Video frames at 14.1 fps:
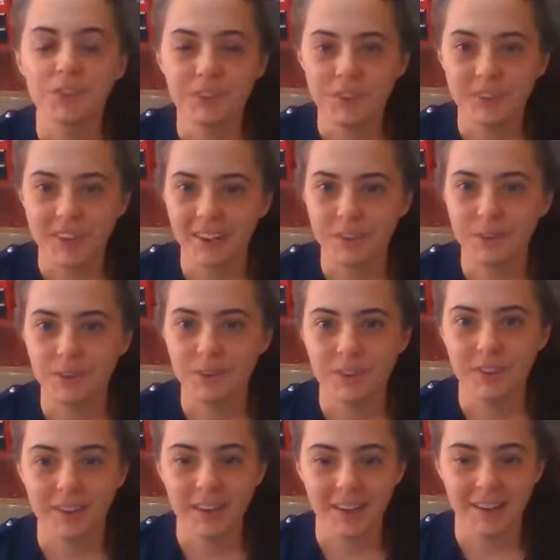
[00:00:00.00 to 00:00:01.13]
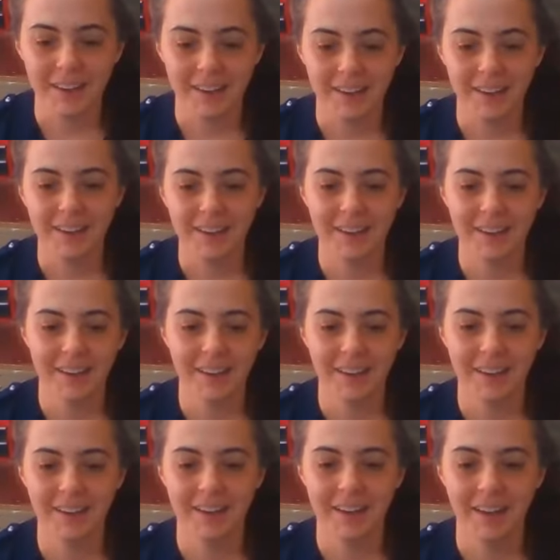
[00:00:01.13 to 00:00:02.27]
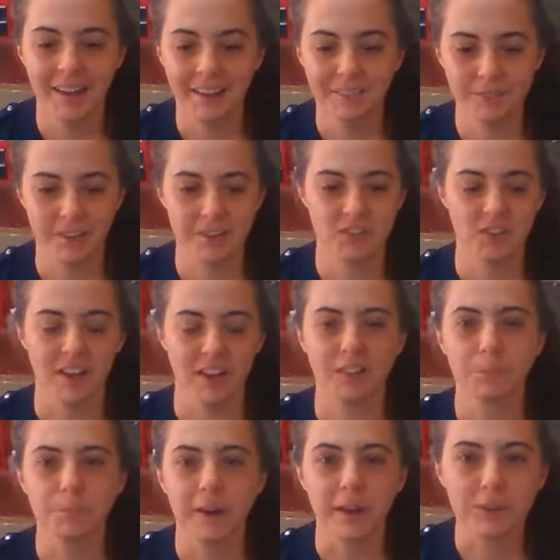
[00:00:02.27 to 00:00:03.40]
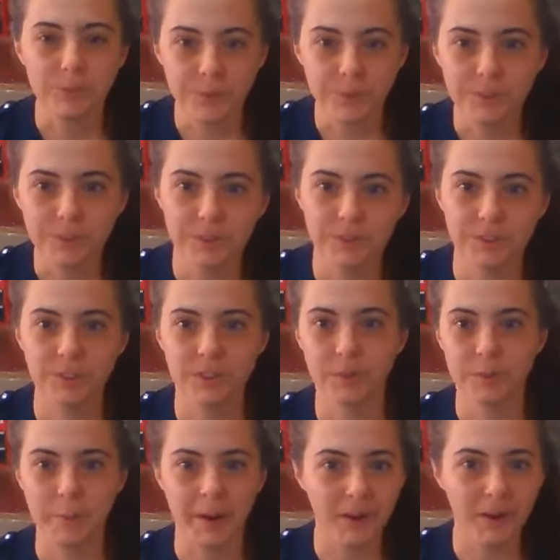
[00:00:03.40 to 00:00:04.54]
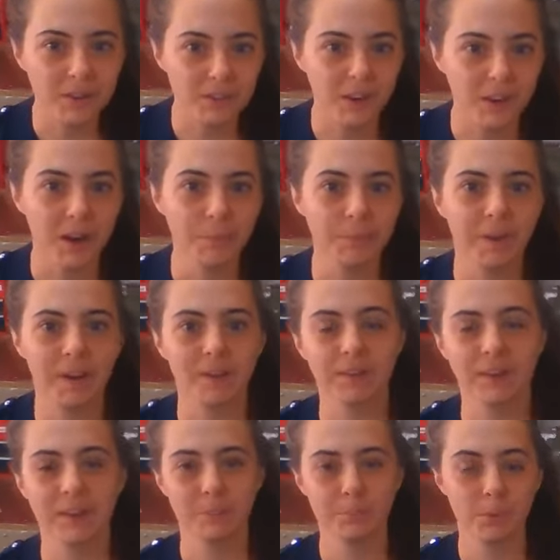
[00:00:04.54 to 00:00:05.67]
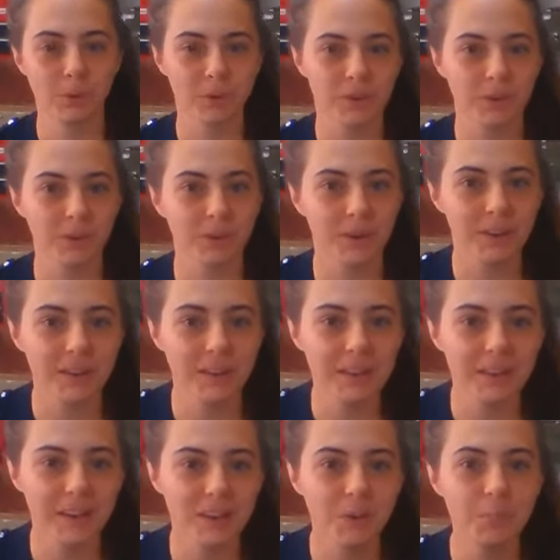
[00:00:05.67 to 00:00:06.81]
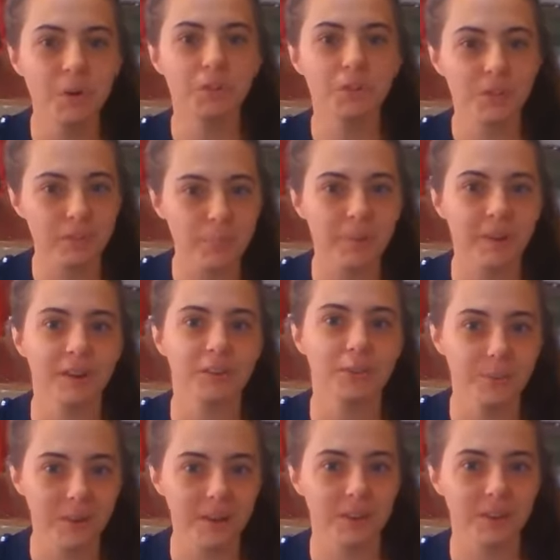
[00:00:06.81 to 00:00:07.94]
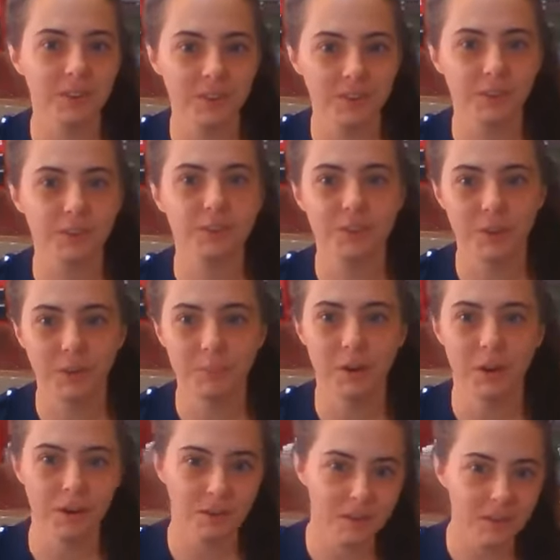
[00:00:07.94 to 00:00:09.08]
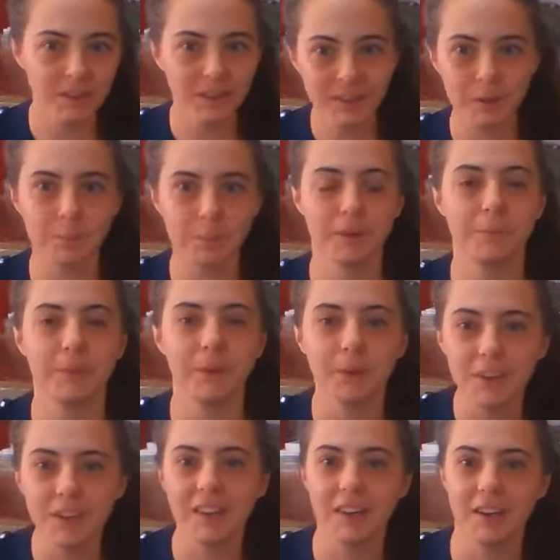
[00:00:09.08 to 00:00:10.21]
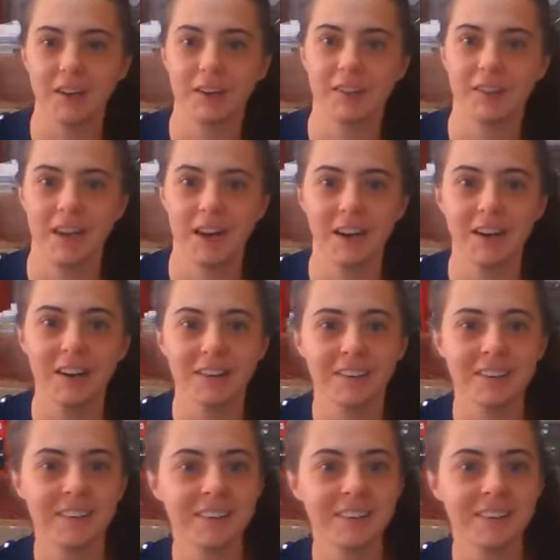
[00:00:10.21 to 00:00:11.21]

Susan Anderson. I have a Jackalope Brassworks, which is a repair shop out in Portland, Oregon. I do mostly repairs, but I also do some a little bit of building here and there.